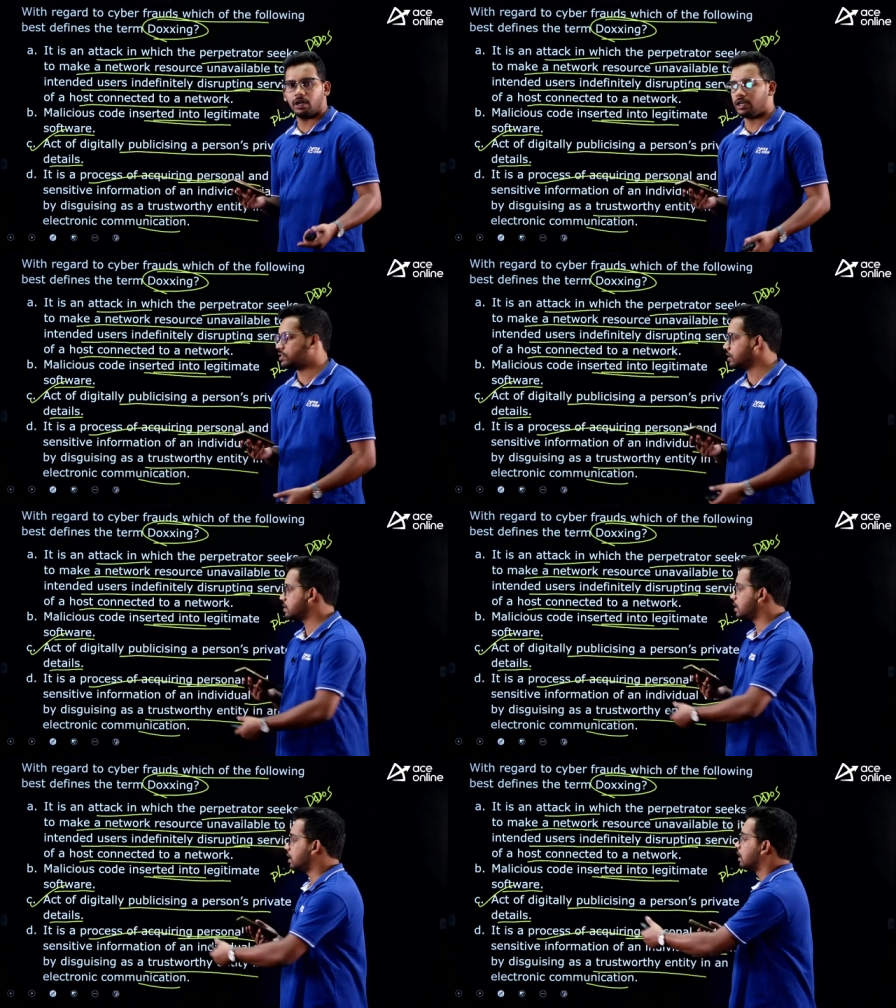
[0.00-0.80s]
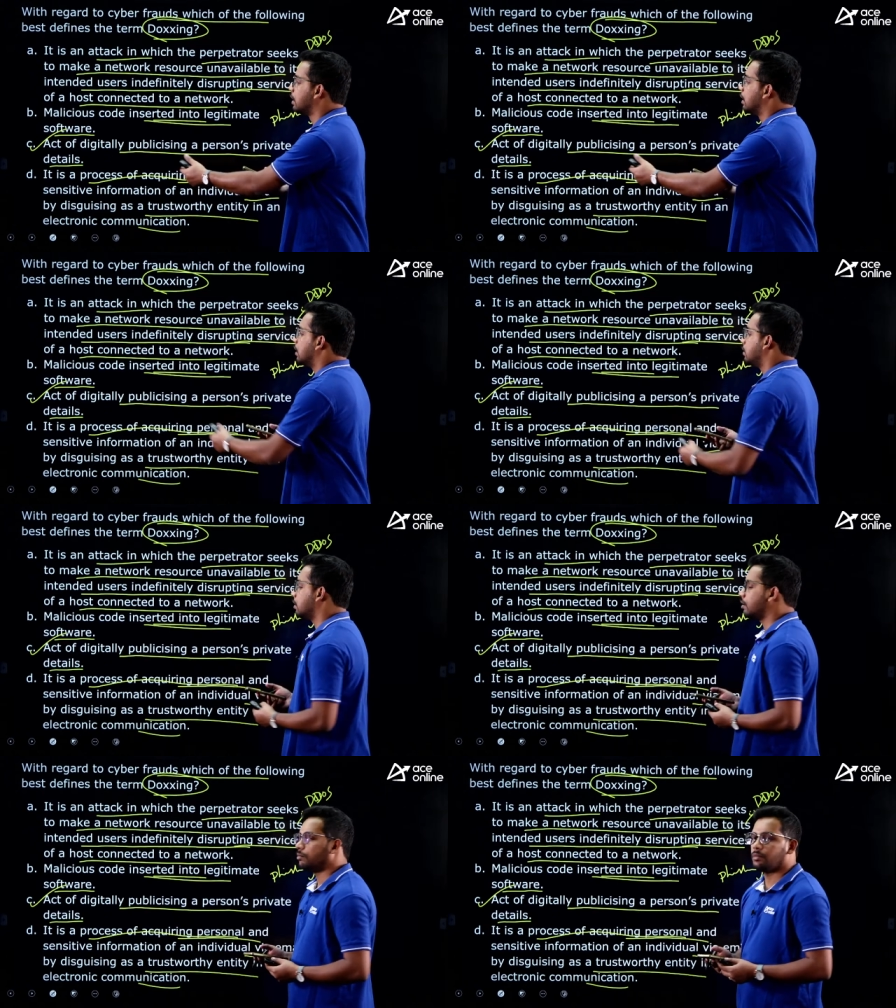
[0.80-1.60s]
it is just that
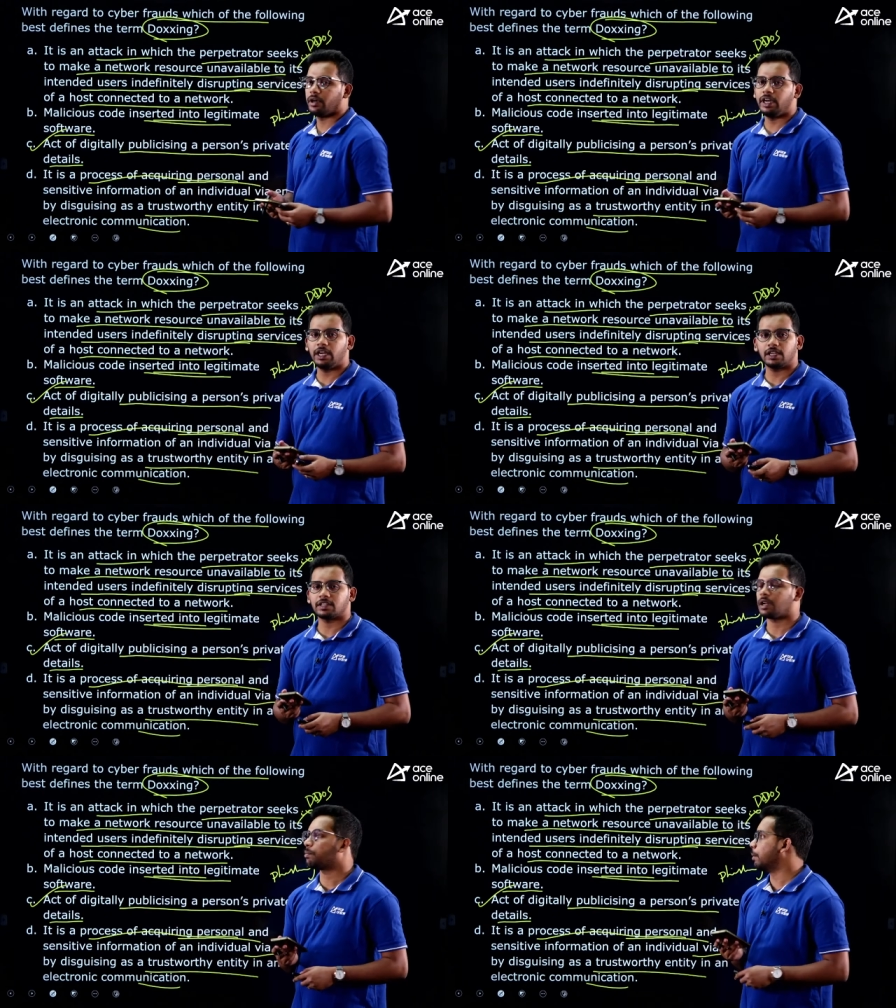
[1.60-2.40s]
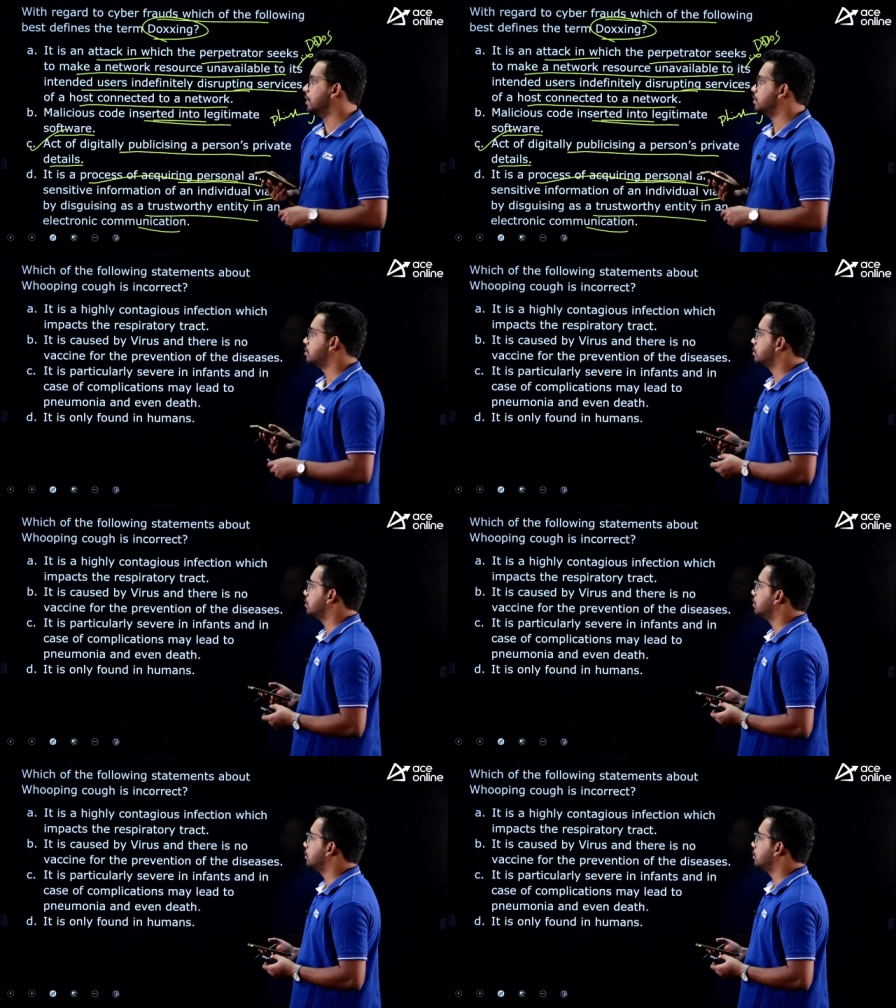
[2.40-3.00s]
the details are published.